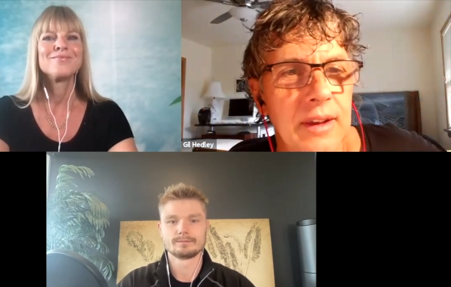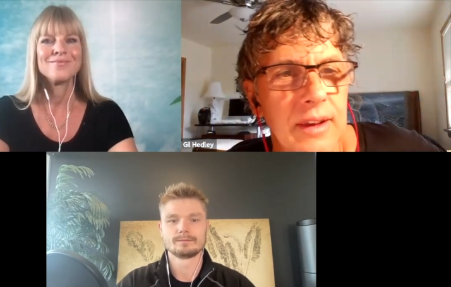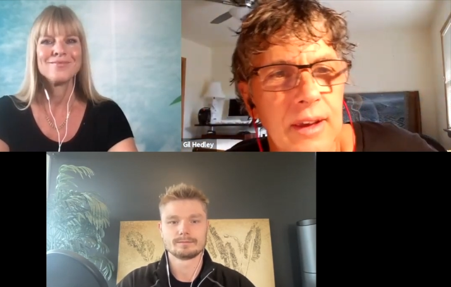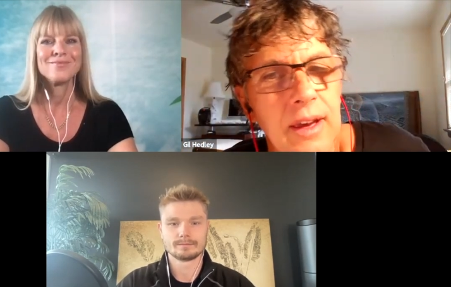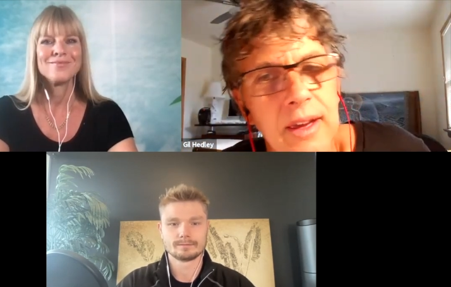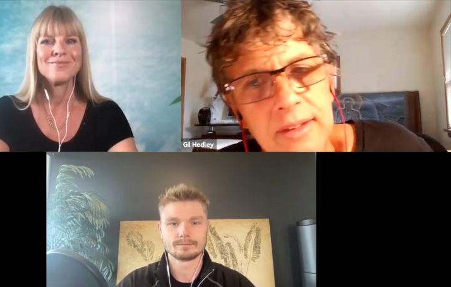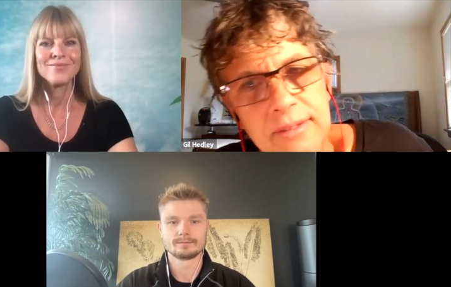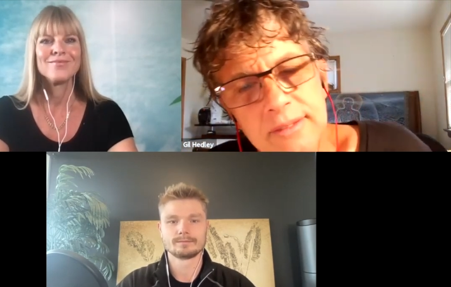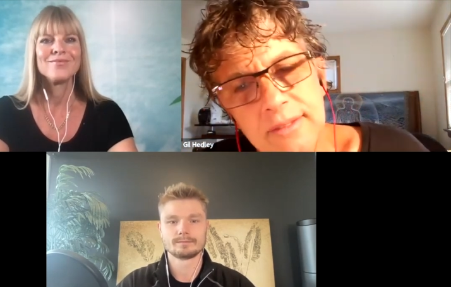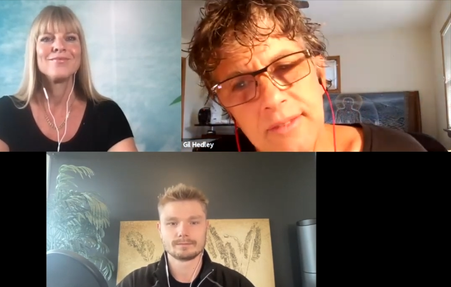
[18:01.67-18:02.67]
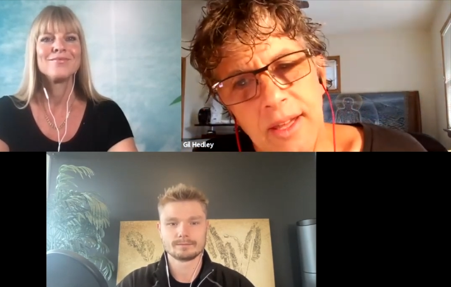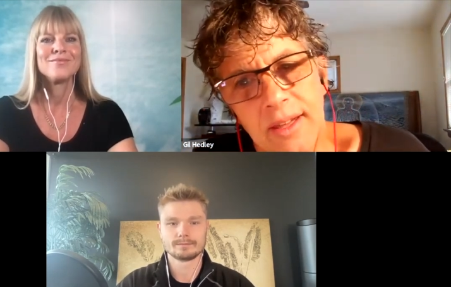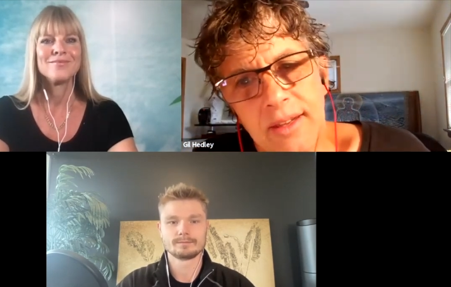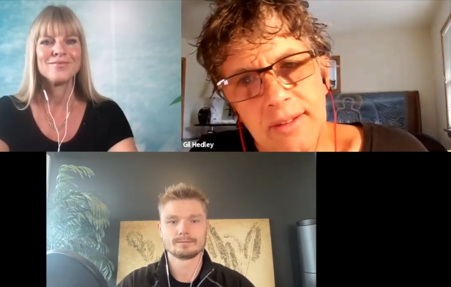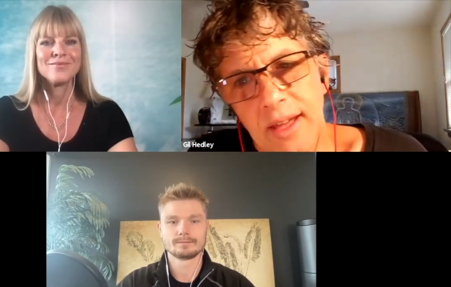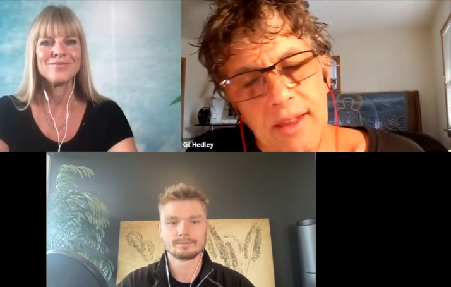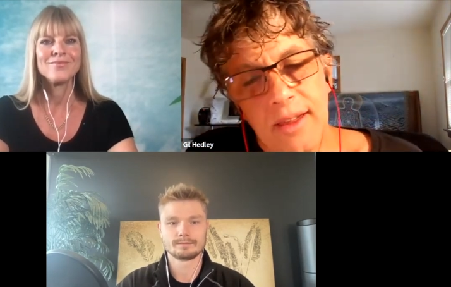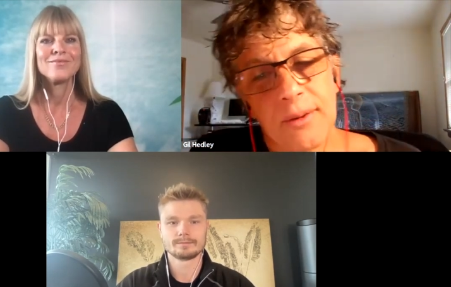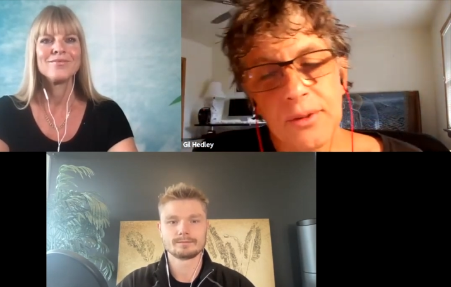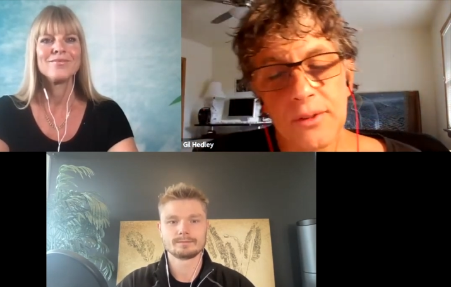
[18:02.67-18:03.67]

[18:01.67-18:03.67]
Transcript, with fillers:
Speaker 1: and then that, that was the